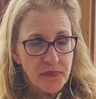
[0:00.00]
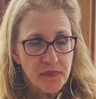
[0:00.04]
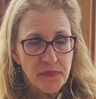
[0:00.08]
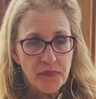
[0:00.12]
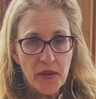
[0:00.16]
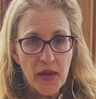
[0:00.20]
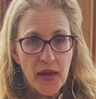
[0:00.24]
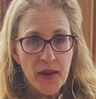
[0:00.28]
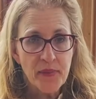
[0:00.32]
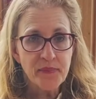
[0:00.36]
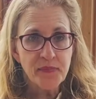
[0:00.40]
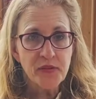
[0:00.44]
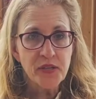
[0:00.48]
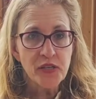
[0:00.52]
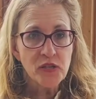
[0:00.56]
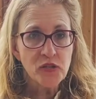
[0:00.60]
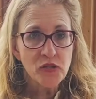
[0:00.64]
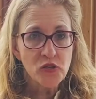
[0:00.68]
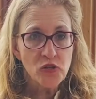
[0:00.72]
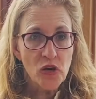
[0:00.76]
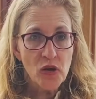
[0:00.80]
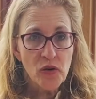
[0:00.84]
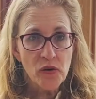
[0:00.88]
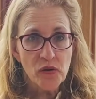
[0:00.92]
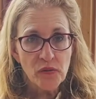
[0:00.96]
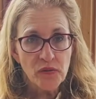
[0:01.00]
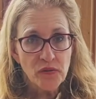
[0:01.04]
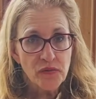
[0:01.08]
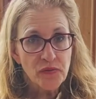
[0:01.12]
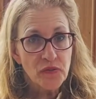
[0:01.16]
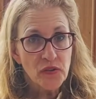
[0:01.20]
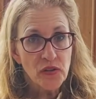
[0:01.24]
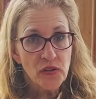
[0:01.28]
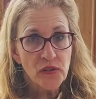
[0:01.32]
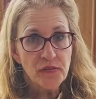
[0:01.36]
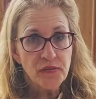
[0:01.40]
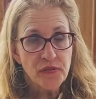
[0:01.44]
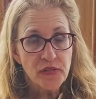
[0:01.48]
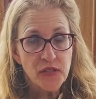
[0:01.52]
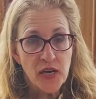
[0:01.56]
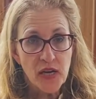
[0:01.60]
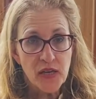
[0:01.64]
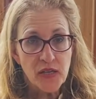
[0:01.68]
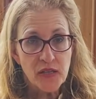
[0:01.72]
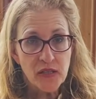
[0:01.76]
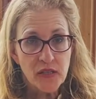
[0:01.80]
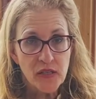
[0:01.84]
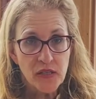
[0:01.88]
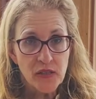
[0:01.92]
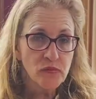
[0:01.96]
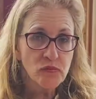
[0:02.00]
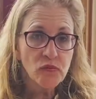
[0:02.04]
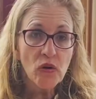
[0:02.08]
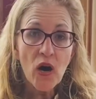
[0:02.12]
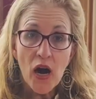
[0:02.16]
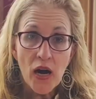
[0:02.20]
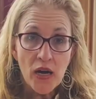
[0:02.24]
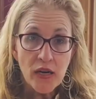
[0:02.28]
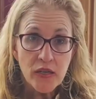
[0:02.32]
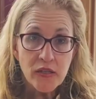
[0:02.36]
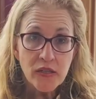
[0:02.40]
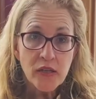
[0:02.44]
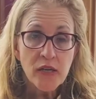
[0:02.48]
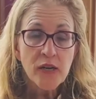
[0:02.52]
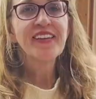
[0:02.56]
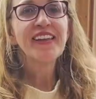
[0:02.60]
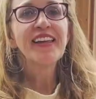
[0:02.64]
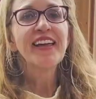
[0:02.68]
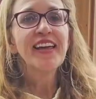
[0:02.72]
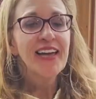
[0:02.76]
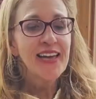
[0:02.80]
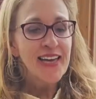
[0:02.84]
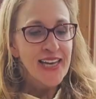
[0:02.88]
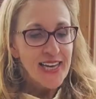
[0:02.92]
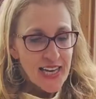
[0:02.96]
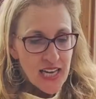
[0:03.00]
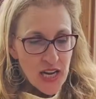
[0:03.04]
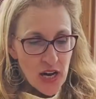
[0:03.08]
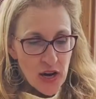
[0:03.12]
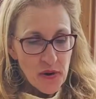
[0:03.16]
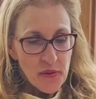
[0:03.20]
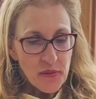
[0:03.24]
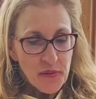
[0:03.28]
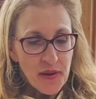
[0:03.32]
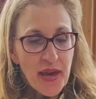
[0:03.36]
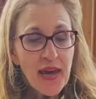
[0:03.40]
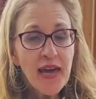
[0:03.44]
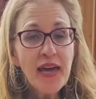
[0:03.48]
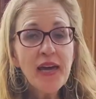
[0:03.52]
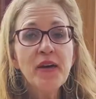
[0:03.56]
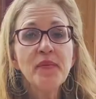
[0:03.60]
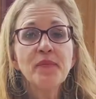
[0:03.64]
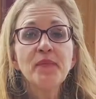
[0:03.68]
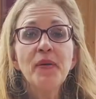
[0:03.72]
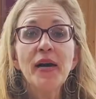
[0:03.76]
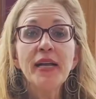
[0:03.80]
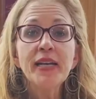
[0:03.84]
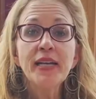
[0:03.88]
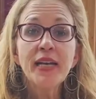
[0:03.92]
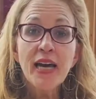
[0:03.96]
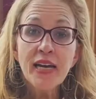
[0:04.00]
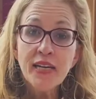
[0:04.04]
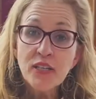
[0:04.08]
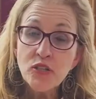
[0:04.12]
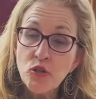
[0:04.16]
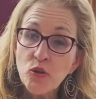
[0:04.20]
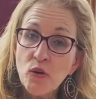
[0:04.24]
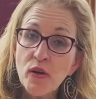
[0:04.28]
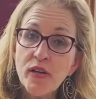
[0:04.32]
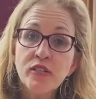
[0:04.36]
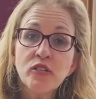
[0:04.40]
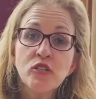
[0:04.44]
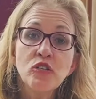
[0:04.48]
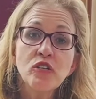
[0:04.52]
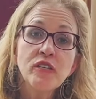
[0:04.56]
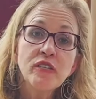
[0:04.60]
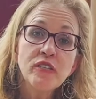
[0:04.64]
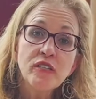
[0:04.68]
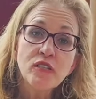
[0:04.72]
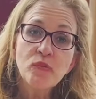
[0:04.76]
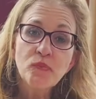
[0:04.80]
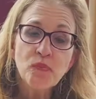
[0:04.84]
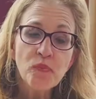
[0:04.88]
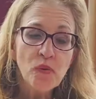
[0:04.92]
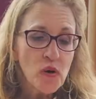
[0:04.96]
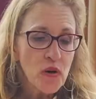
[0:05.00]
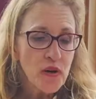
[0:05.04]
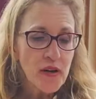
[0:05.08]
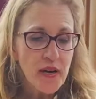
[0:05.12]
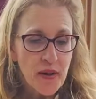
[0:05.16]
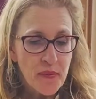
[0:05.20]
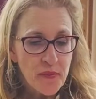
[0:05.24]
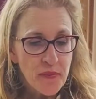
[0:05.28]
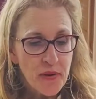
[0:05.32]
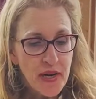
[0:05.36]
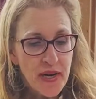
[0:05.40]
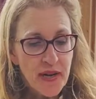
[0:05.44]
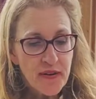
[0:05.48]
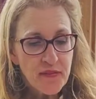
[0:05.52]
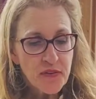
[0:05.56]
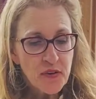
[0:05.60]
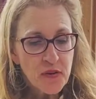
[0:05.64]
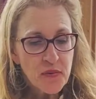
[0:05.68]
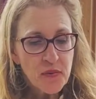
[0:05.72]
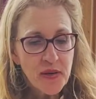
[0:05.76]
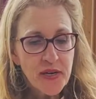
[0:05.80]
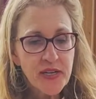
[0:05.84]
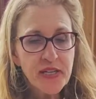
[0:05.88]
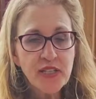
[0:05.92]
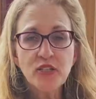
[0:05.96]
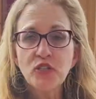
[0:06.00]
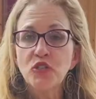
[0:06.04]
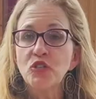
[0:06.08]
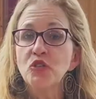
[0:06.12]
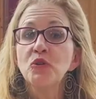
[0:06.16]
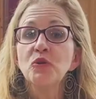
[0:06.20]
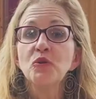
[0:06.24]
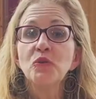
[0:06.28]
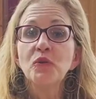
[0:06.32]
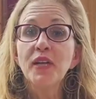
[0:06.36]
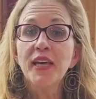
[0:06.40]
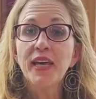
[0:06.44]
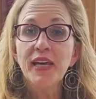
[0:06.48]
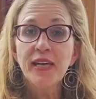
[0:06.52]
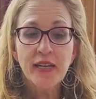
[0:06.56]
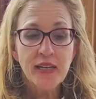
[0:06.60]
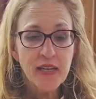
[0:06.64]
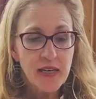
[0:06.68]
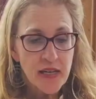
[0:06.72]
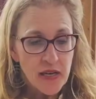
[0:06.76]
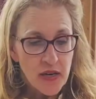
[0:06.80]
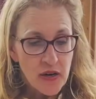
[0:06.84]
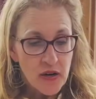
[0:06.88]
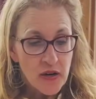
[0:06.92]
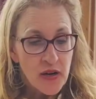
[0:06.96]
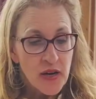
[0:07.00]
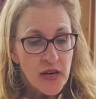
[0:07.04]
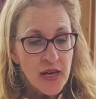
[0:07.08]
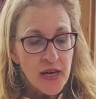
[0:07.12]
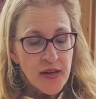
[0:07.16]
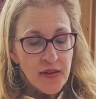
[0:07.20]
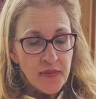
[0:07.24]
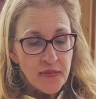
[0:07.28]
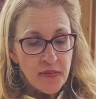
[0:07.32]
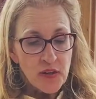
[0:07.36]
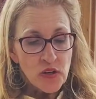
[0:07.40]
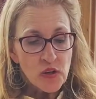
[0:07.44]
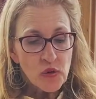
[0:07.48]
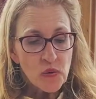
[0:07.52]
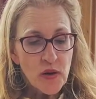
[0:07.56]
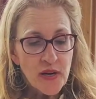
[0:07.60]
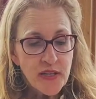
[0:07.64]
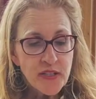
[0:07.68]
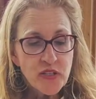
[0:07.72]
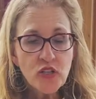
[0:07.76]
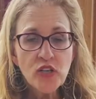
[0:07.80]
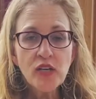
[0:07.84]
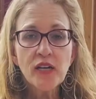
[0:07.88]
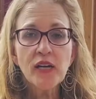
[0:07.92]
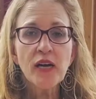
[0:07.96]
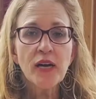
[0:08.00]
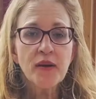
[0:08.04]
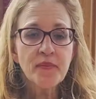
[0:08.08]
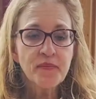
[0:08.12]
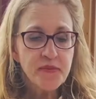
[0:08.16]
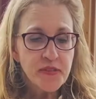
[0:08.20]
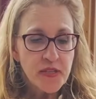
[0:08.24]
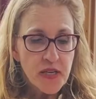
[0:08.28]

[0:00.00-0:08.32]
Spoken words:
empty zone full of sticks and rocks. Okay, my next question is important. I want everyone to tune in here. The question comes